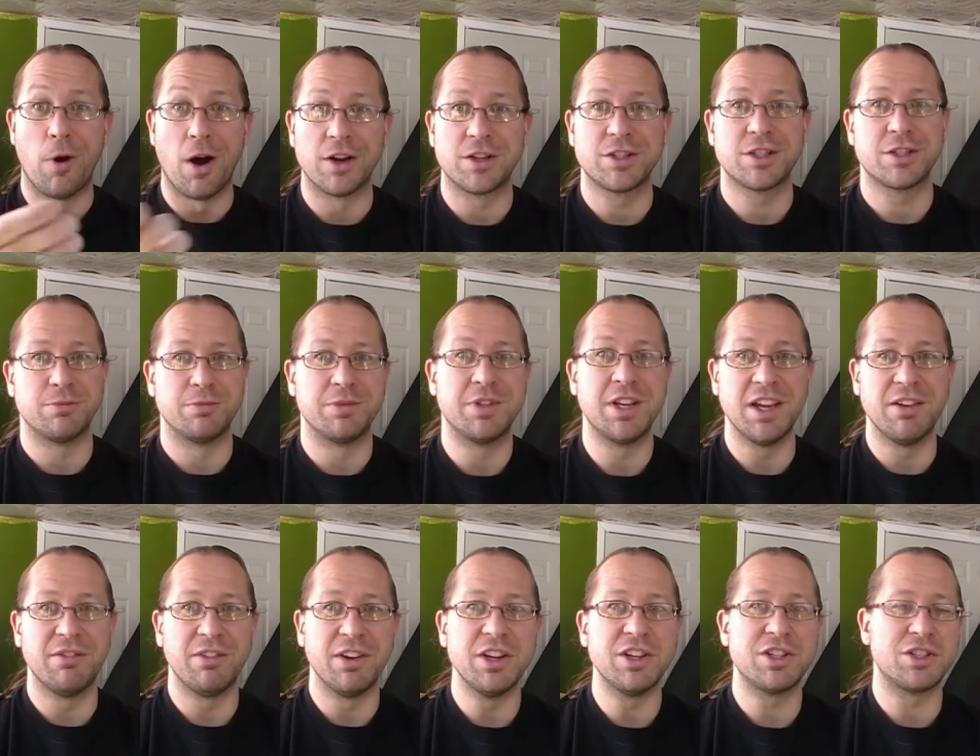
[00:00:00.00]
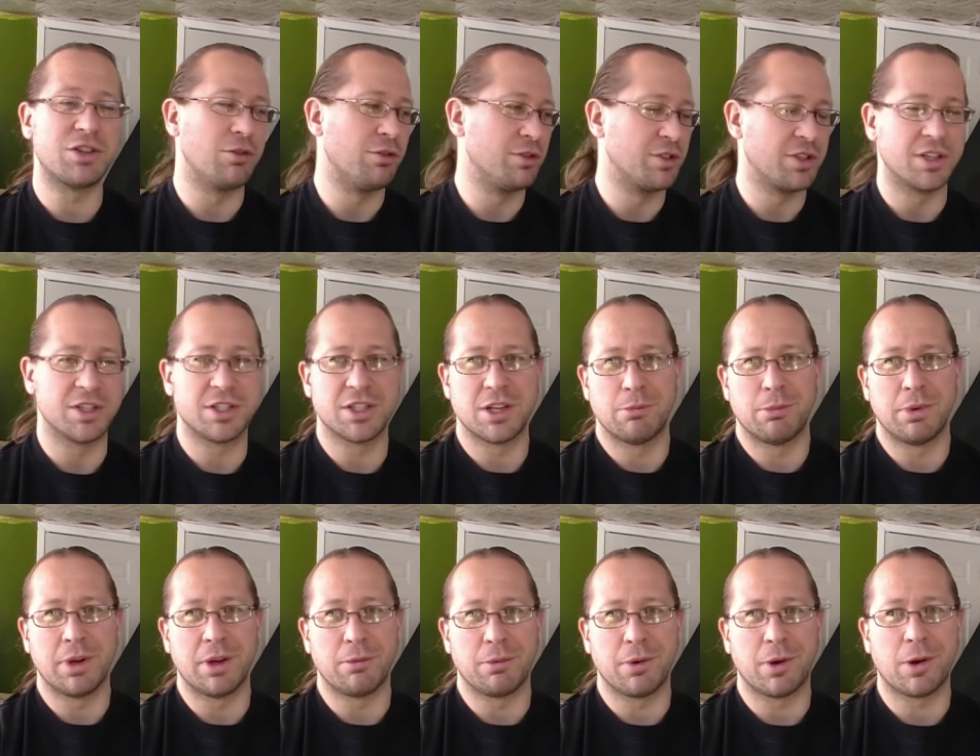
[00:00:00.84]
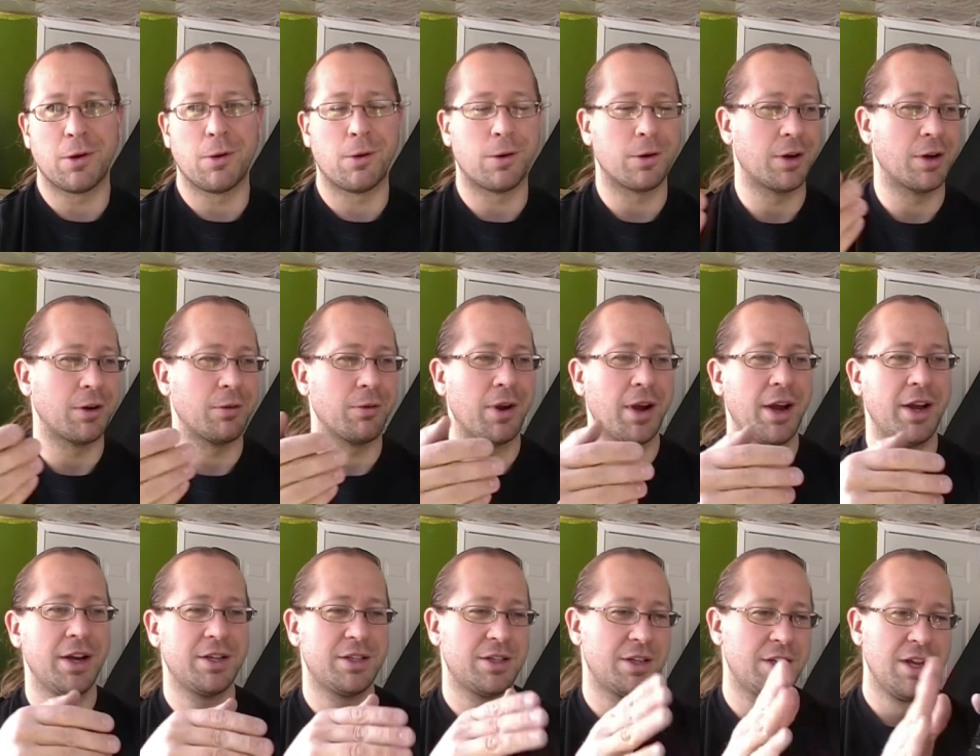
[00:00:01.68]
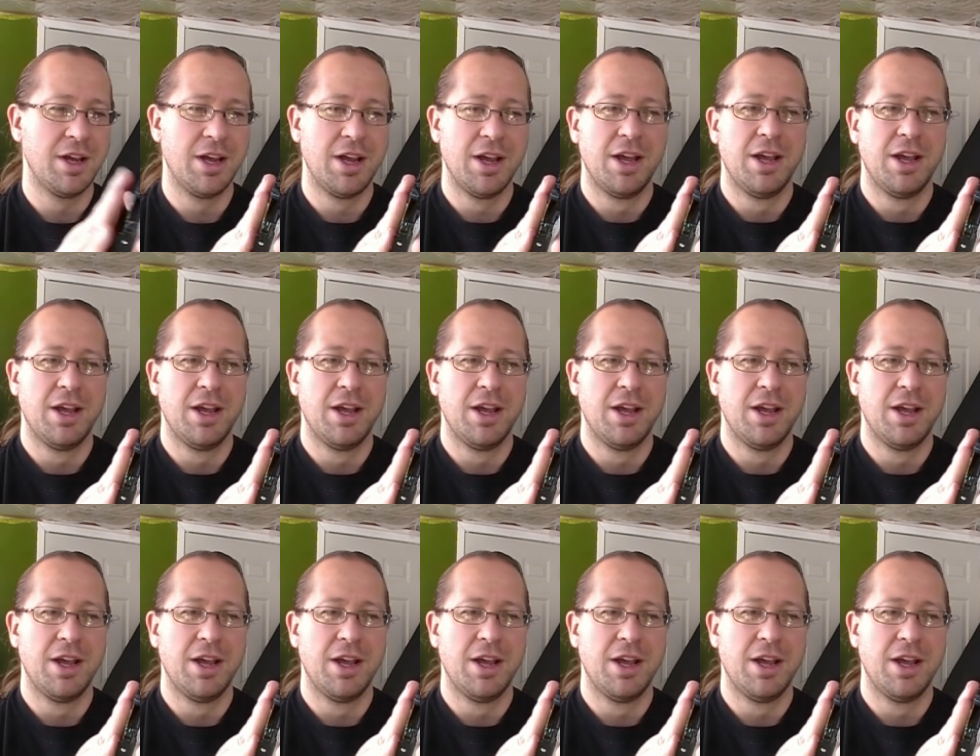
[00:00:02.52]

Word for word: watch some TV shows that somebody recorded, right? Right.